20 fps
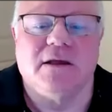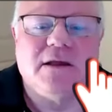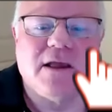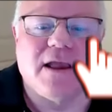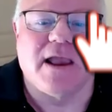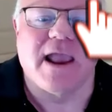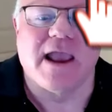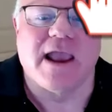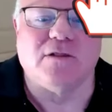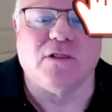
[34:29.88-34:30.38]

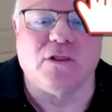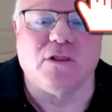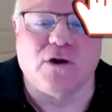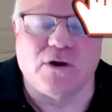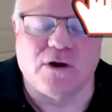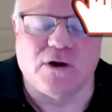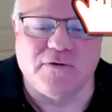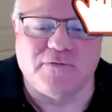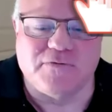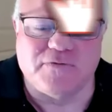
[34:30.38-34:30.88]
and
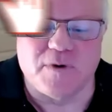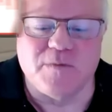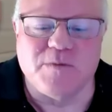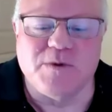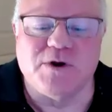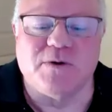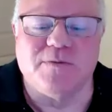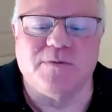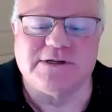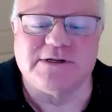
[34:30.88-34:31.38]
learn from
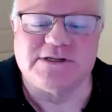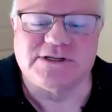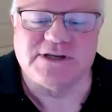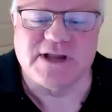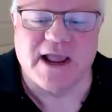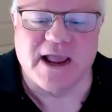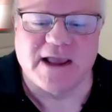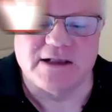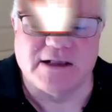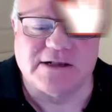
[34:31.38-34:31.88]
your
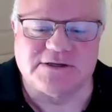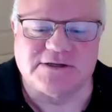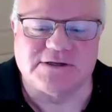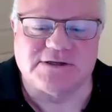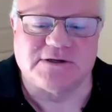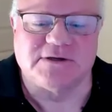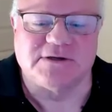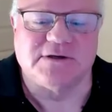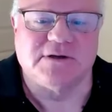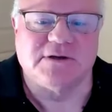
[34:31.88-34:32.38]

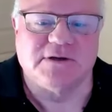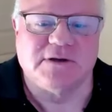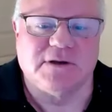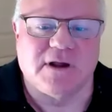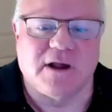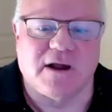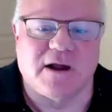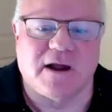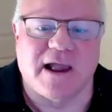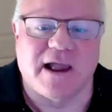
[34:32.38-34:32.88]
mistakes
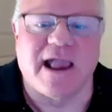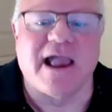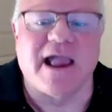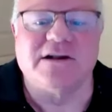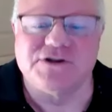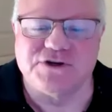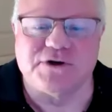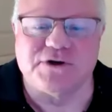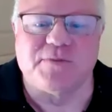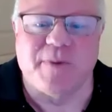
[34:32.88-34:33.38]

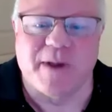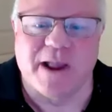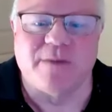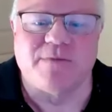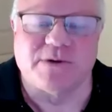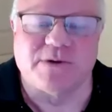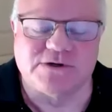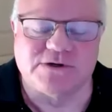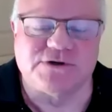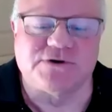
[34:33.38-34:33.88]
as your
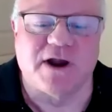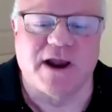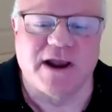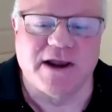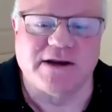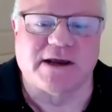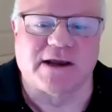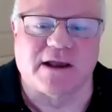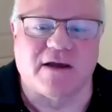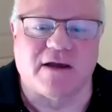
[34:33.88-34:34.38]
paper
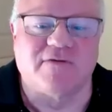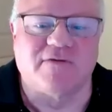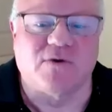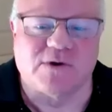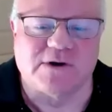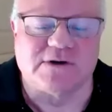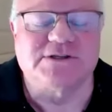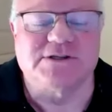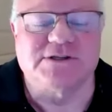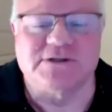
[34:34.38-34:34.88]
trading. Of
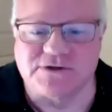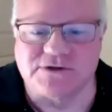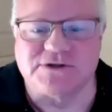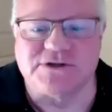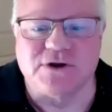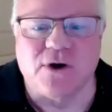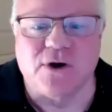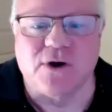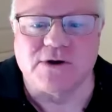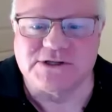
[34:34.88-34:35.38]
course,
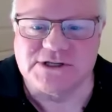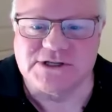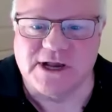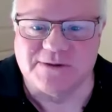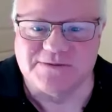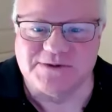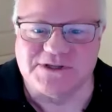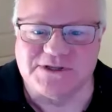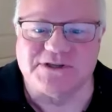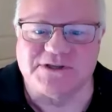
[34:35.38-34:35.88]
there's no
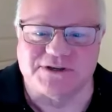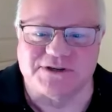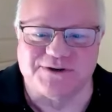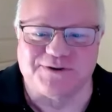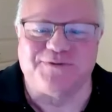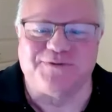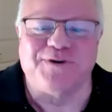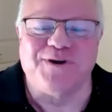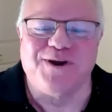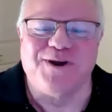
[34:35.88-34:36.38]

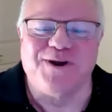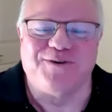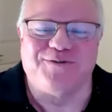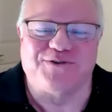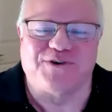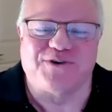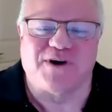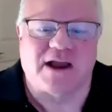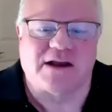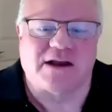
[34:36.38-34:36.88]
substitute
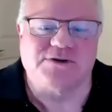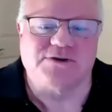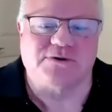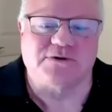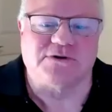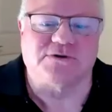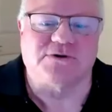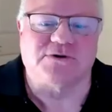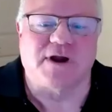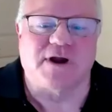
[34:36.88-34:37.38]
for actual
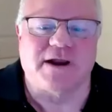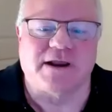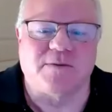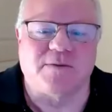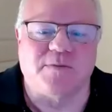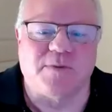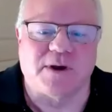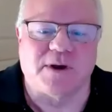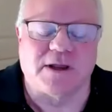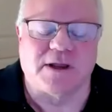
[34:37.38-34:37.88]

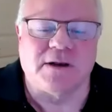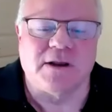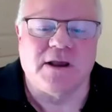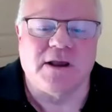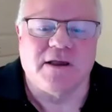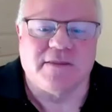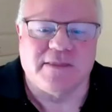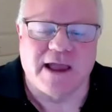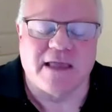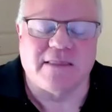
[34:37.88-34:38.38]
trading, but
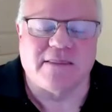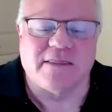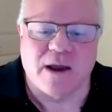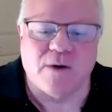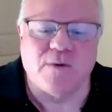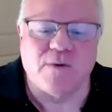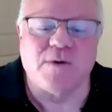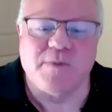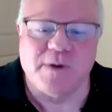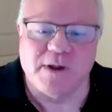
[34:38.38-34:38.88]

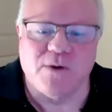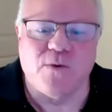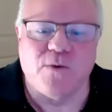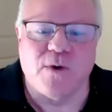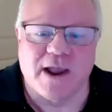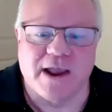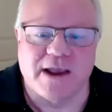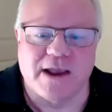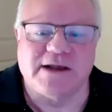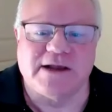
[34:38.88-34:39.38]
that would be a
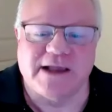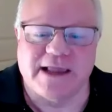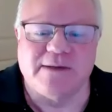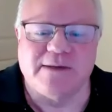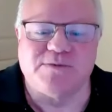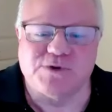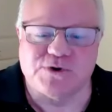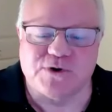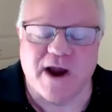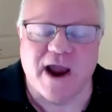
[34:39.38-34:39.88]
way to
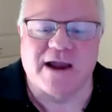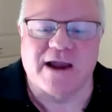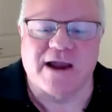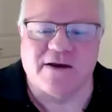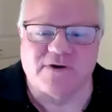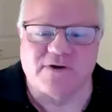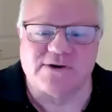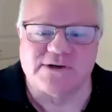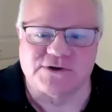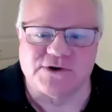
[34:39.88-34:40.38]
keep track
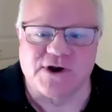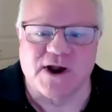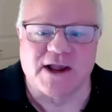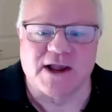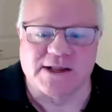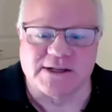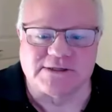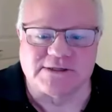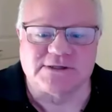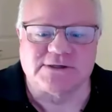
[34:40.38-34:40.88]
of your
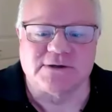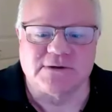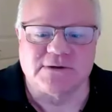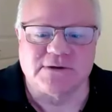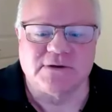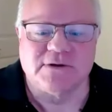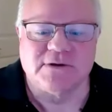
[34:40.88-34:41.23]
trades